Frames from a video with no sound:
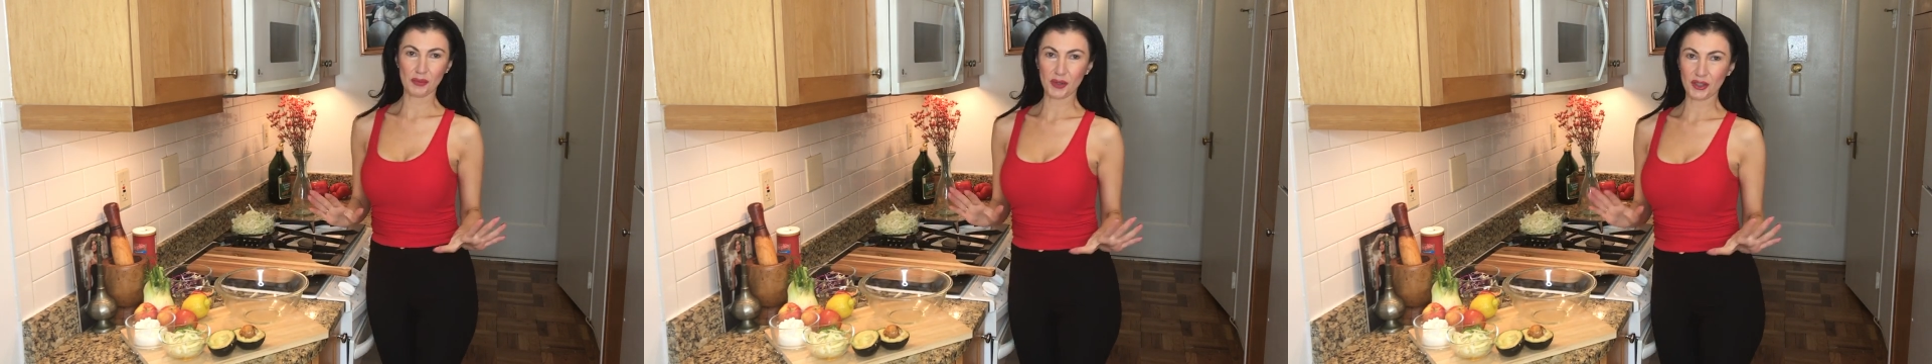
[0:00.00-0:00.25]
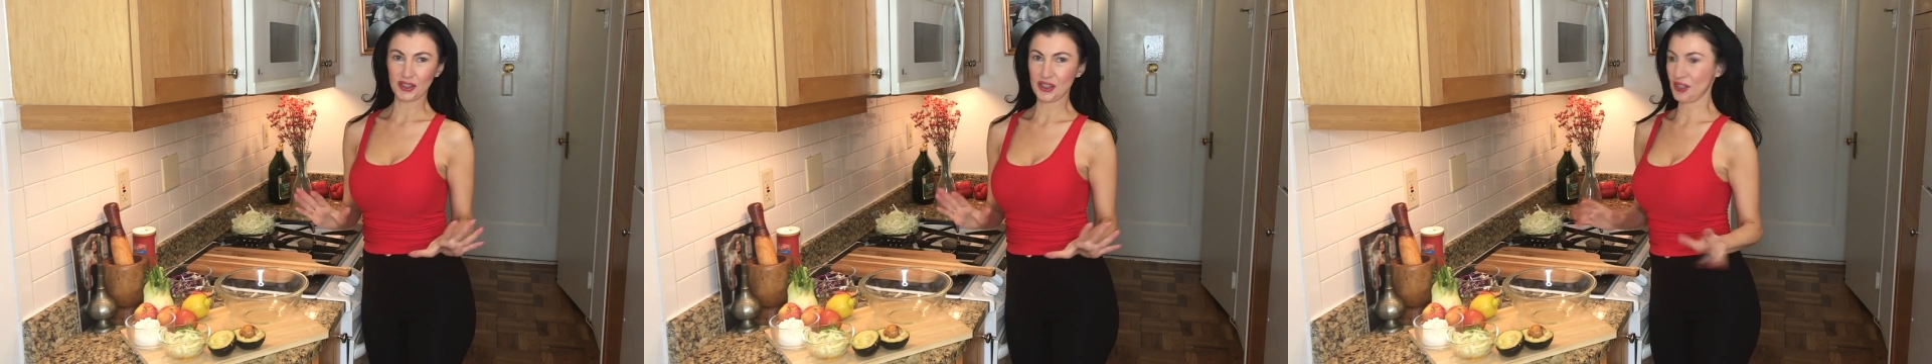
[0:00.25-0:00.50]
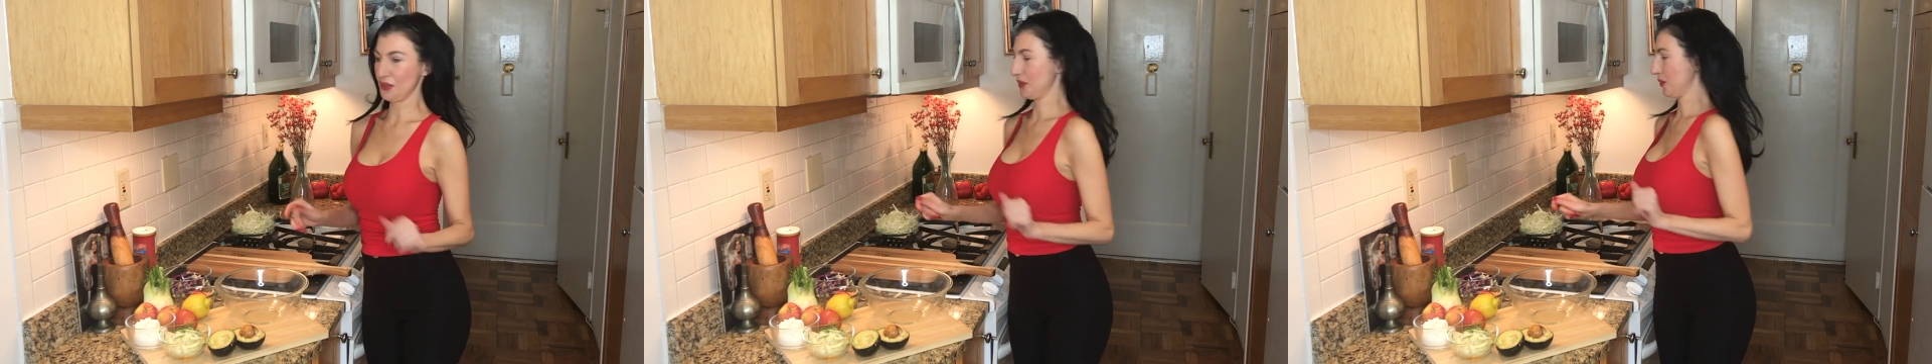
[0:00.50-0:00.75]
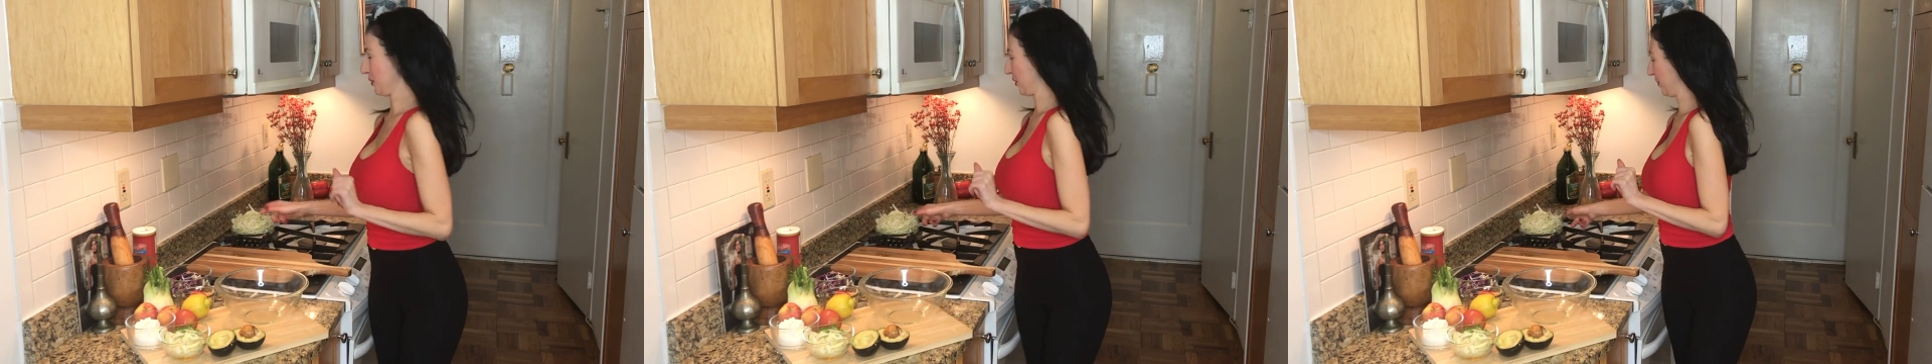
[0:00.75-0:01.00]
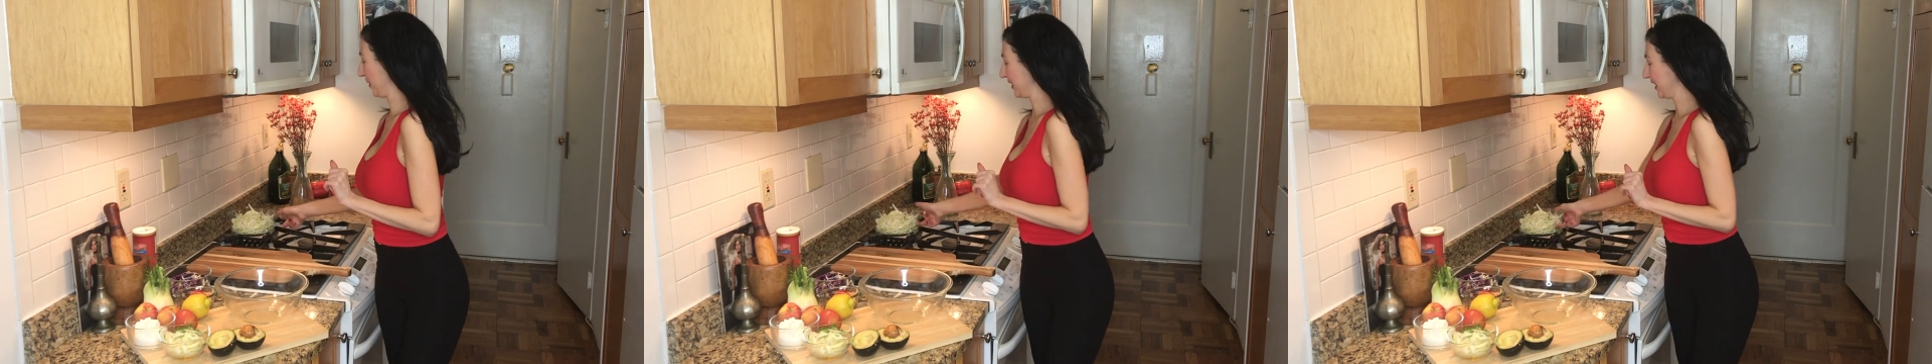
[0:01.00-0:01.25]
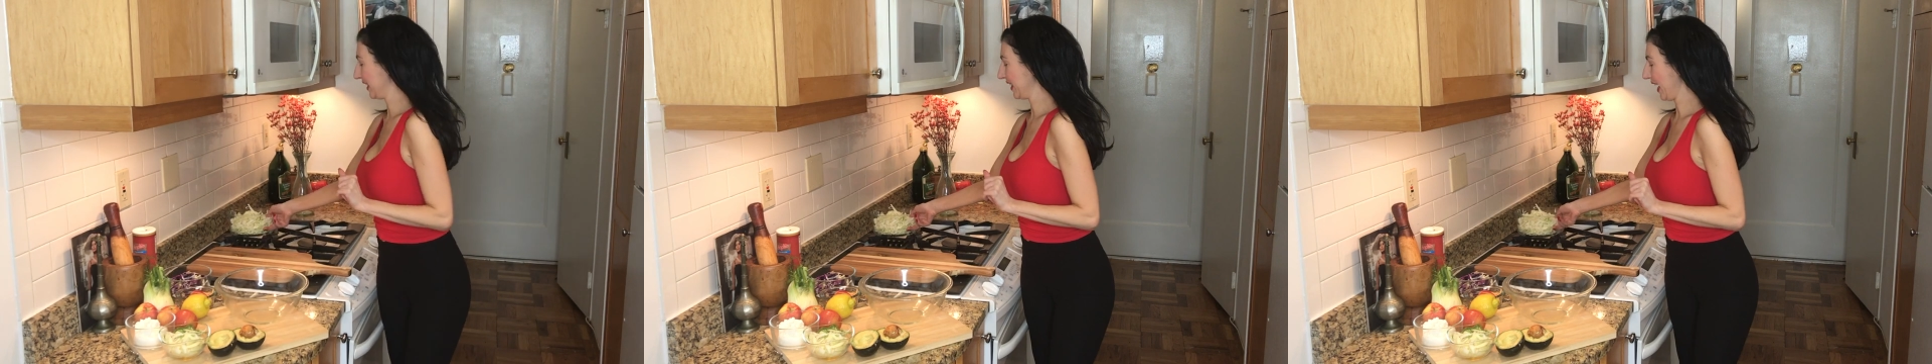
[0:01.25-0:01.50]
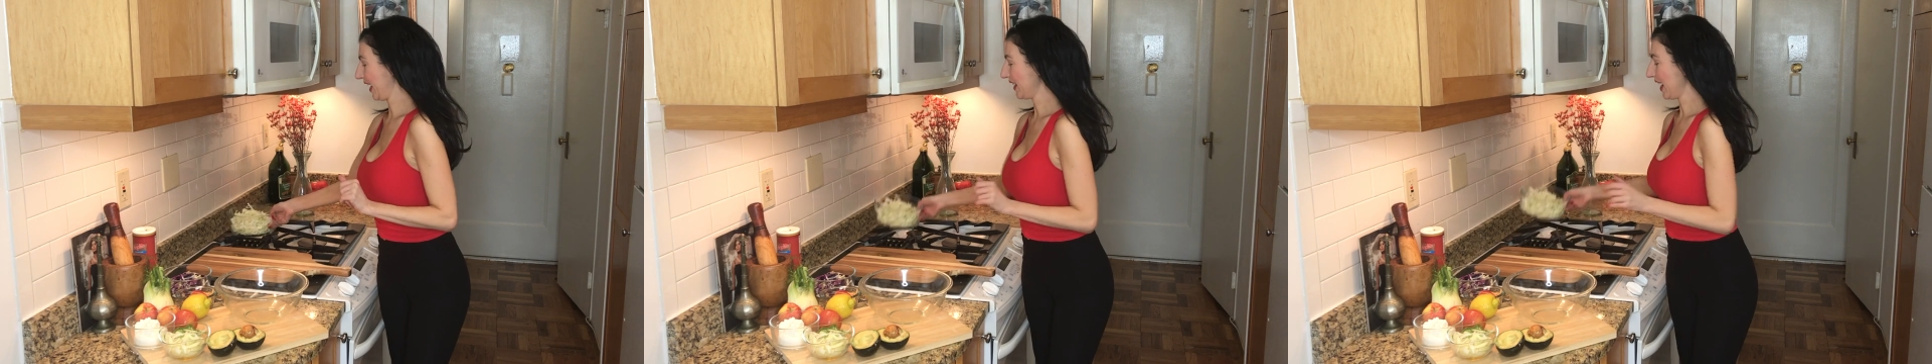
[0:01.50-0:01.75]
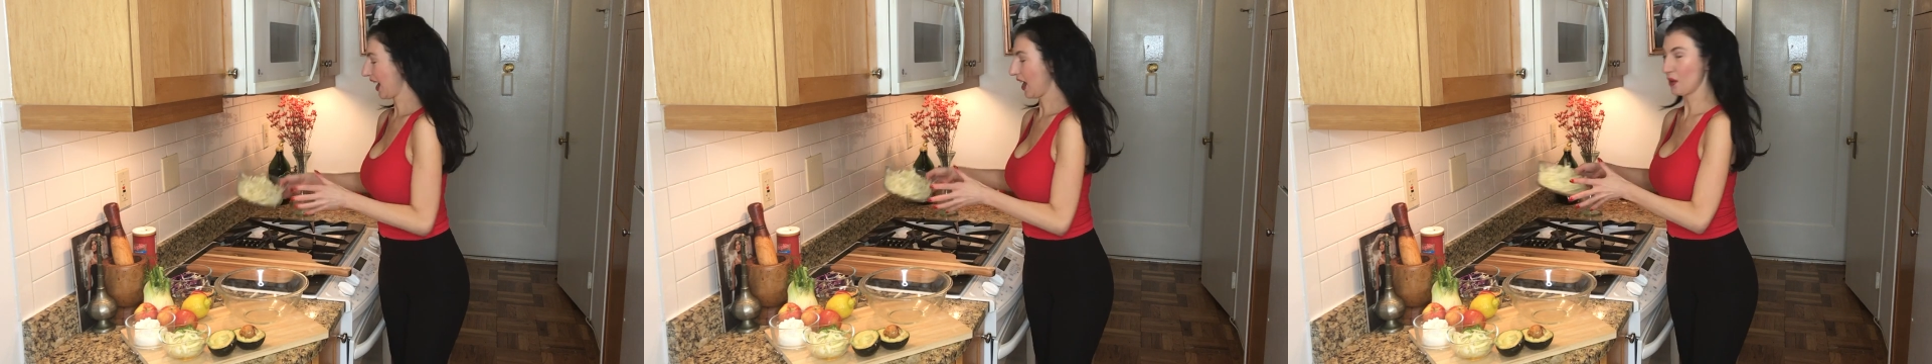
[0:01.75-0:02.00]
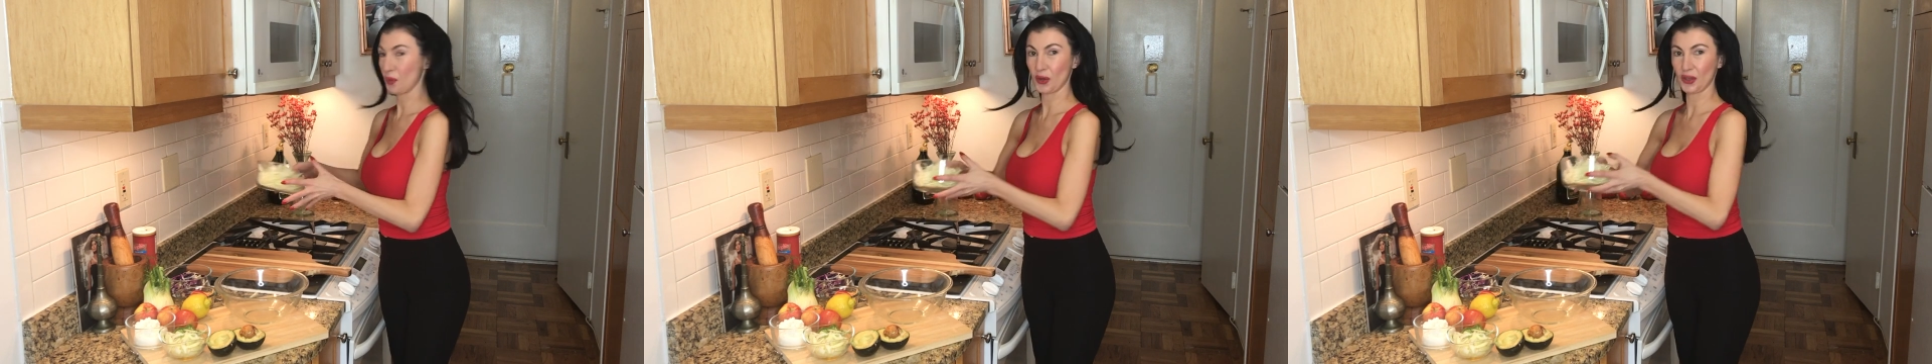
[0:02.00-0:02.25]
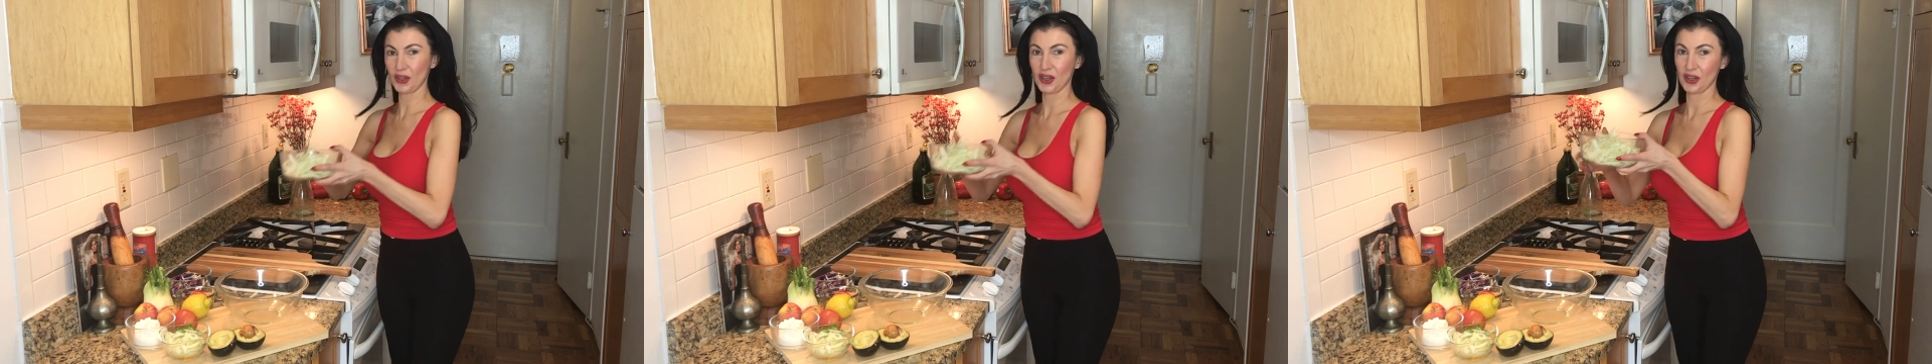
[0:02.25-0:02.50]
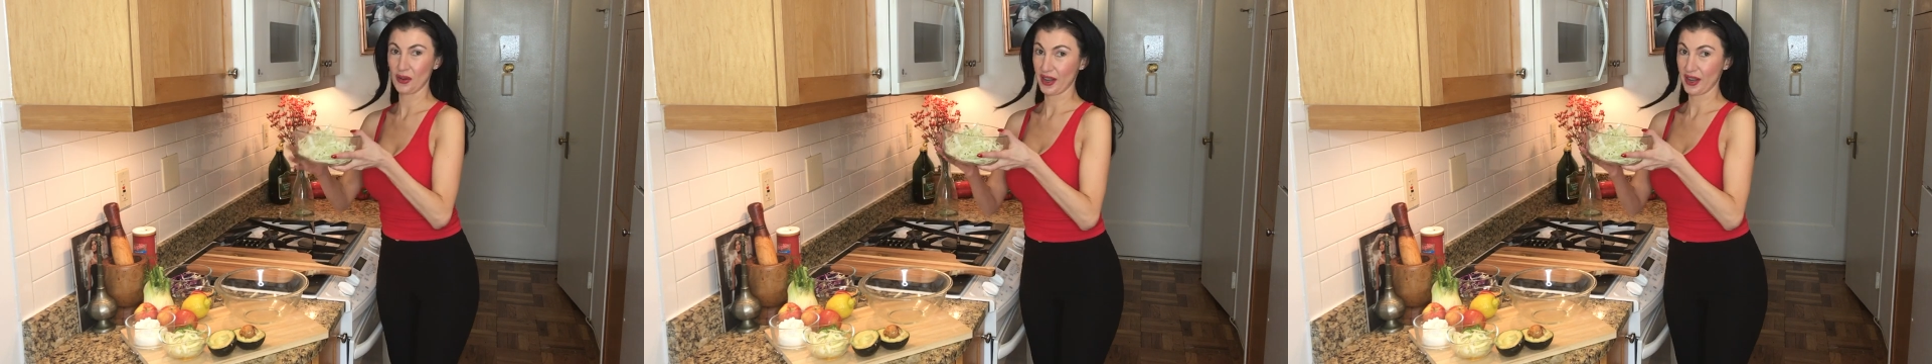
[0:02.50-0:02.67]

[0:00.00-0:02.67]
thing we're going to do is we're going to get our